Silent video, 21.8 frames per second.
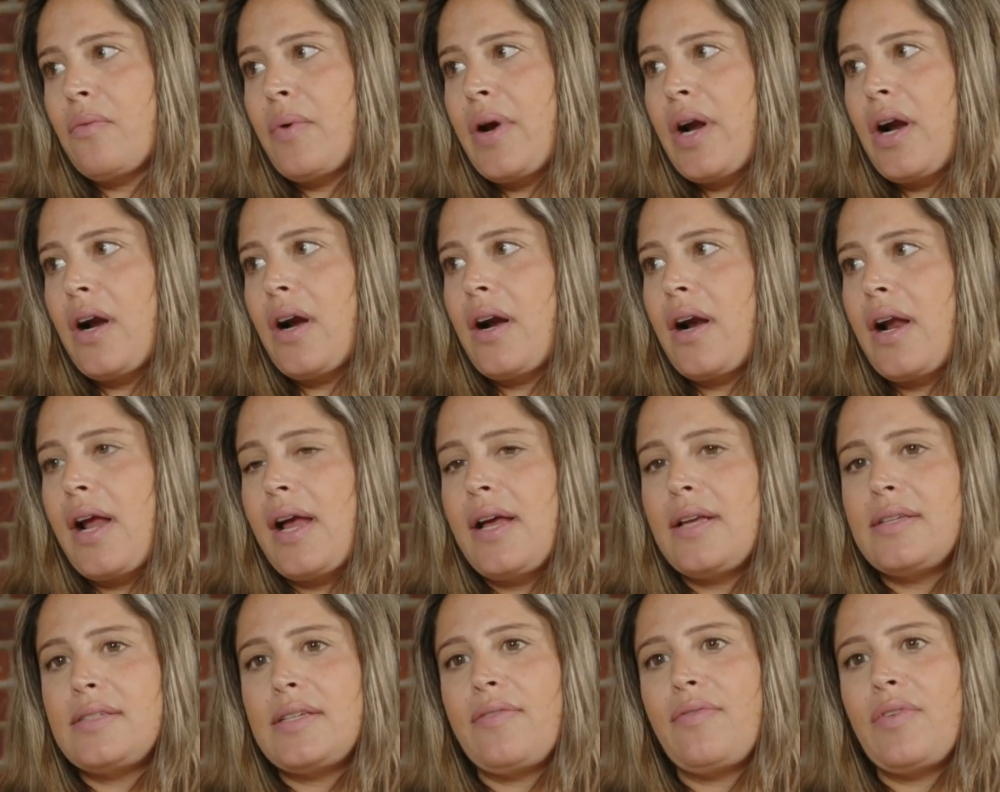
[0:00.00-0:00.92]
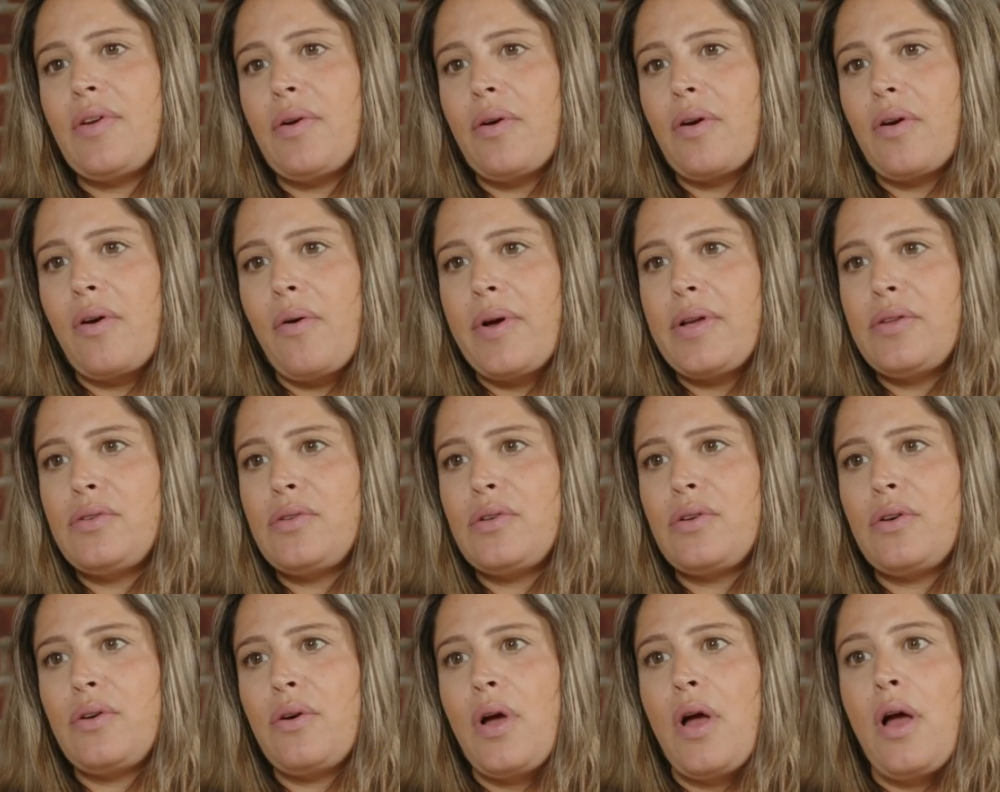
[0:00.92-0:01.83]
Whereas if you're going
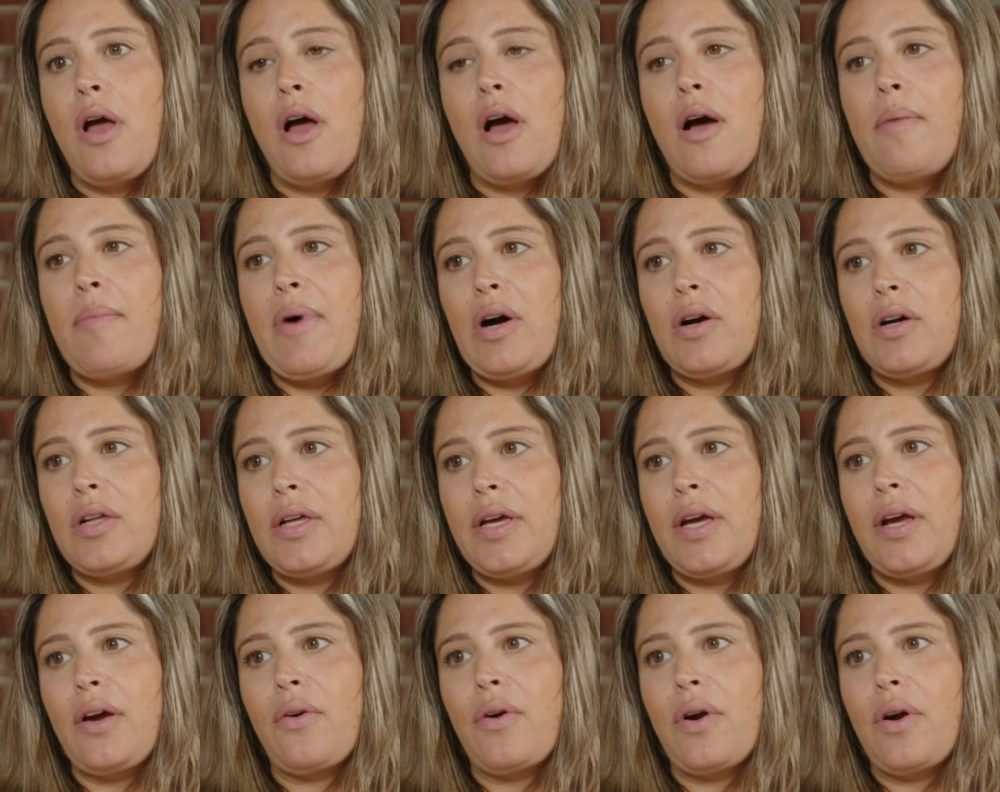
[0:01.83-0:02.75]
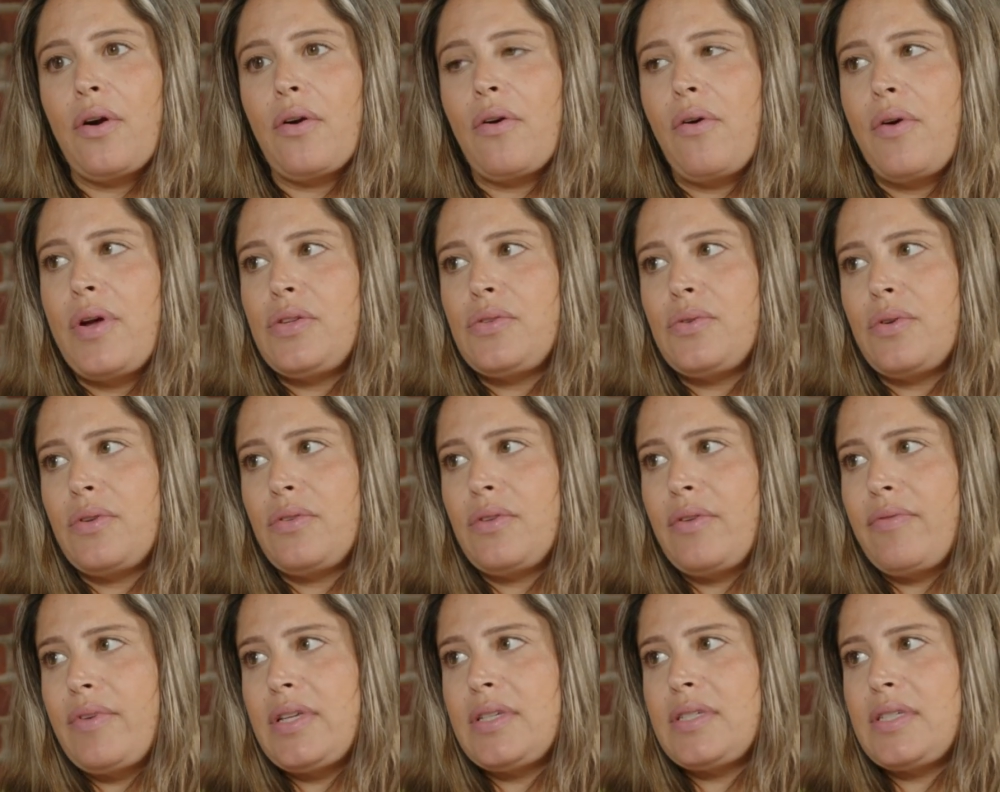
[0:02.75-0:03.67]
to a Montclair or you're going to a
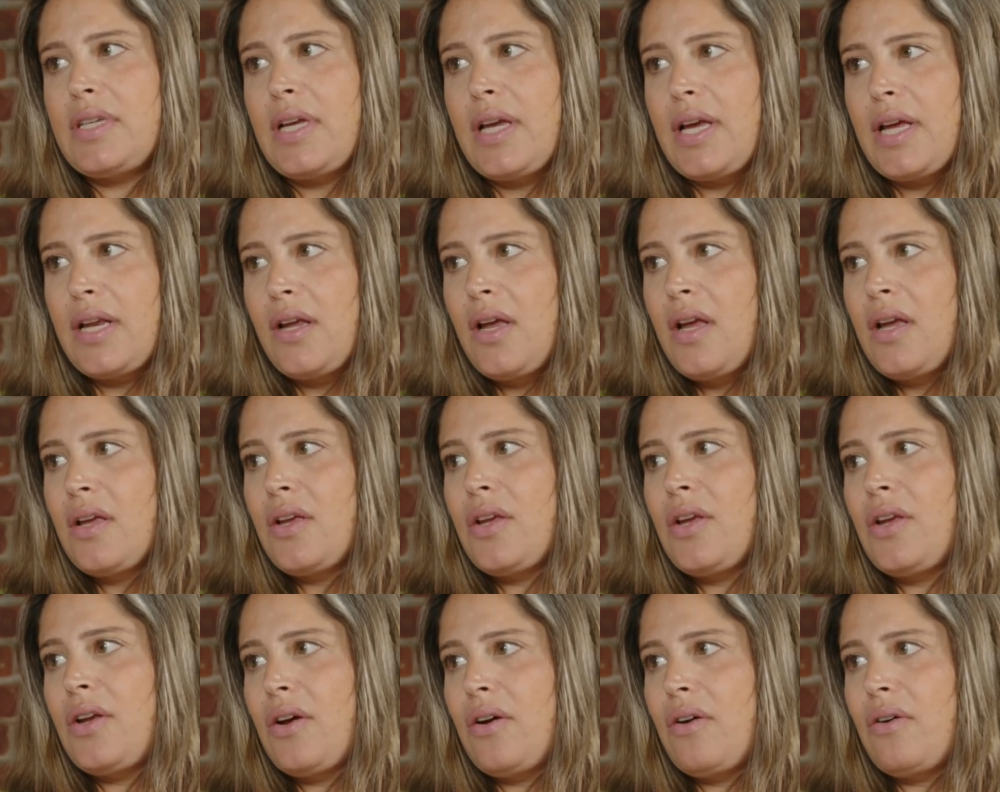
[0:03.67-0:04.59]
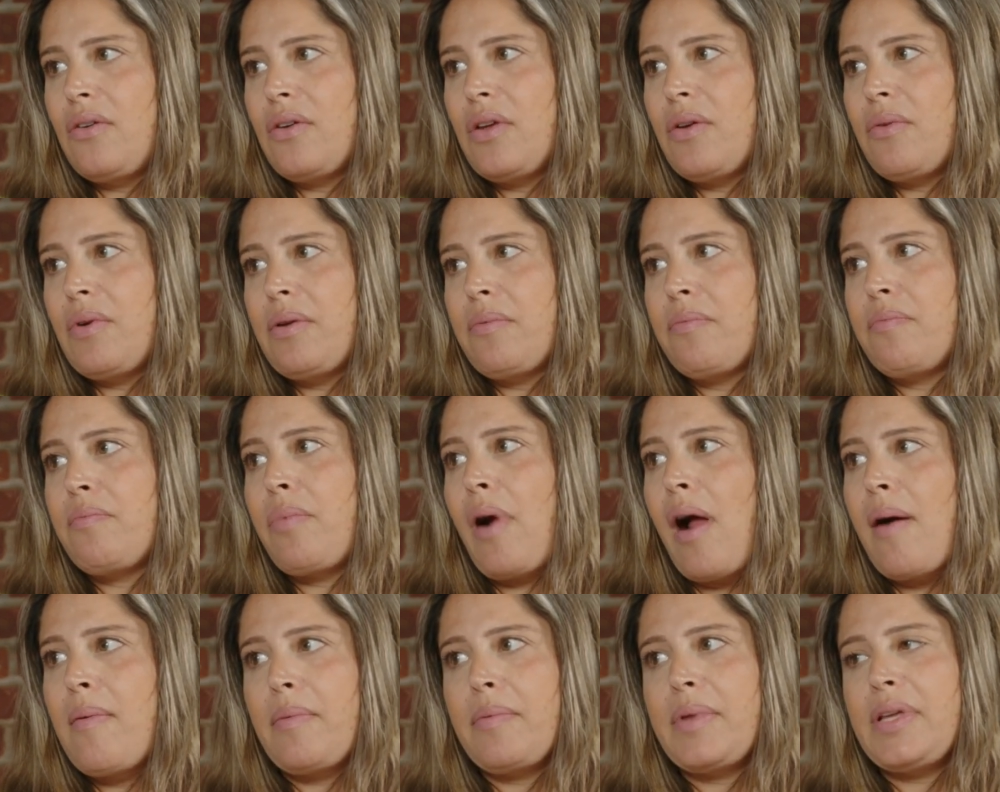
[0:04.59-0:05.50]
Livingston, you would
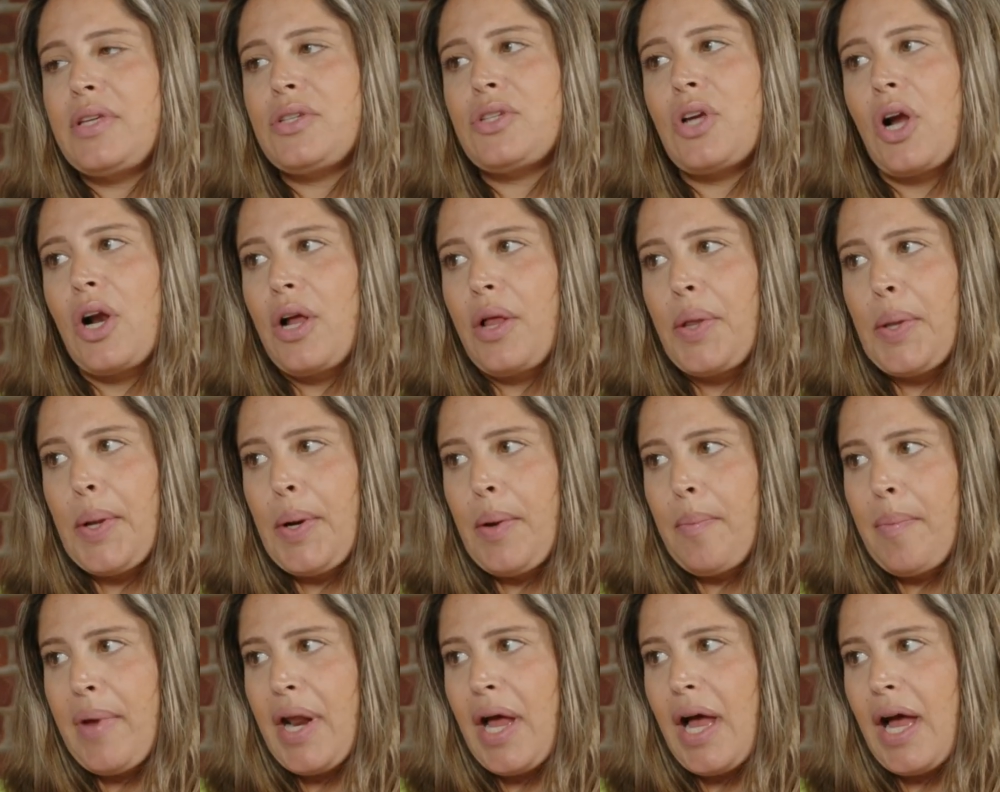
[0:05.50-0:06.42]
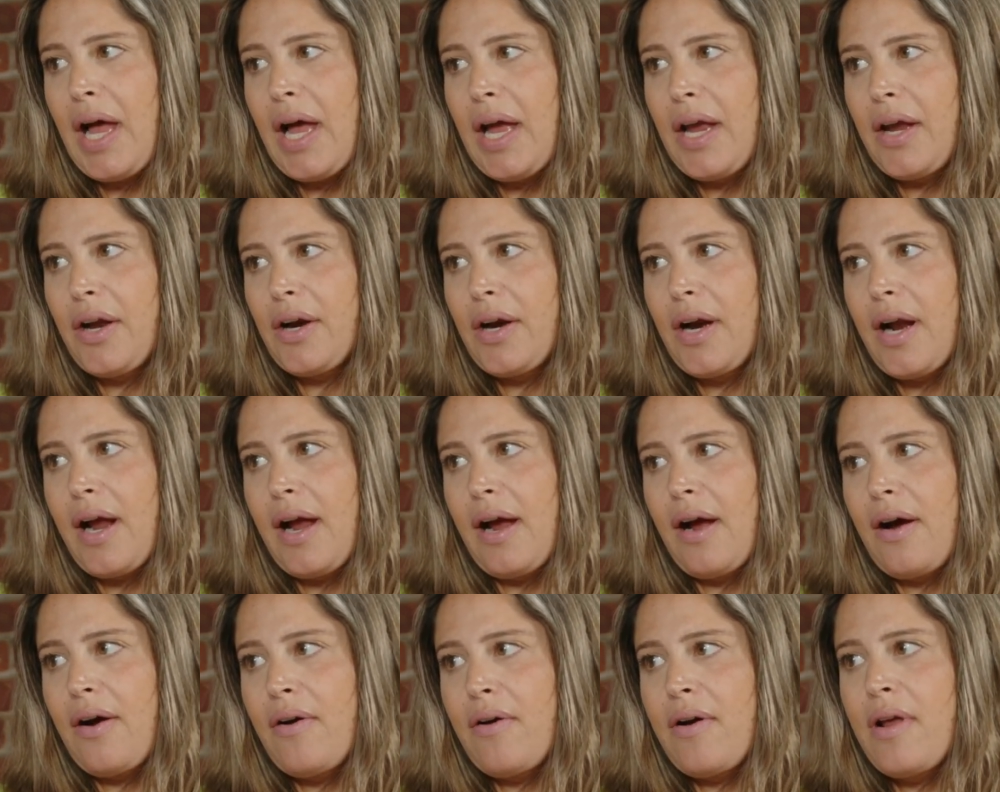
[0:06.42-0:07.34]
probably start a little bit higher
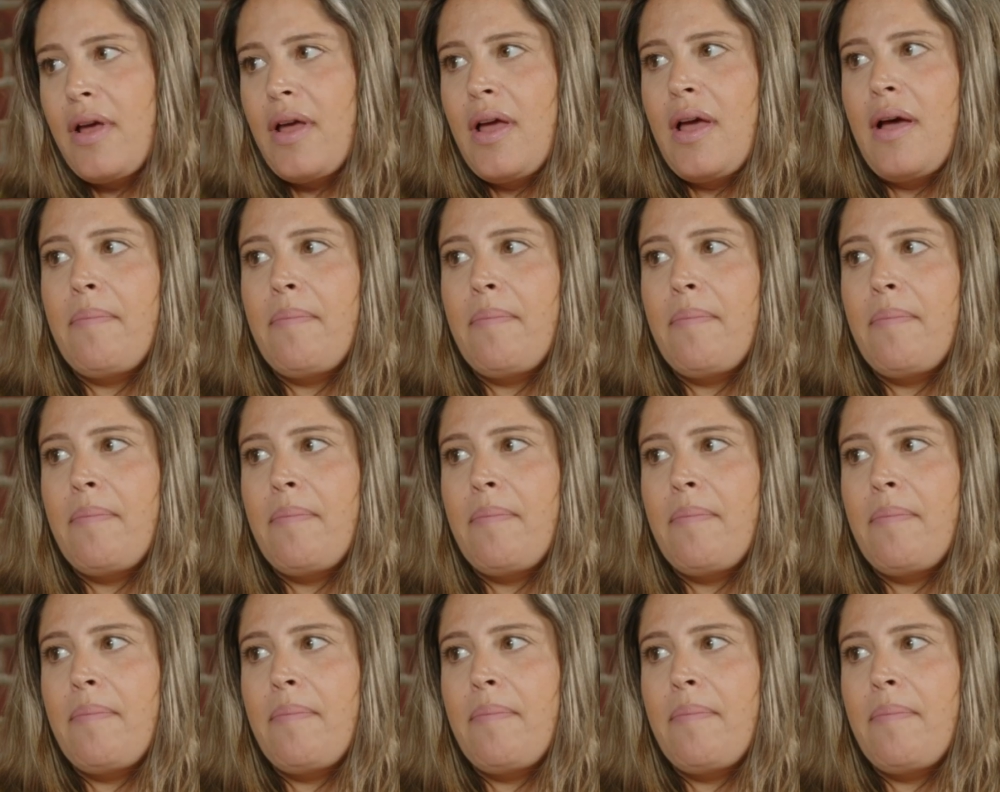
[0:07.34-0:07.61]
out.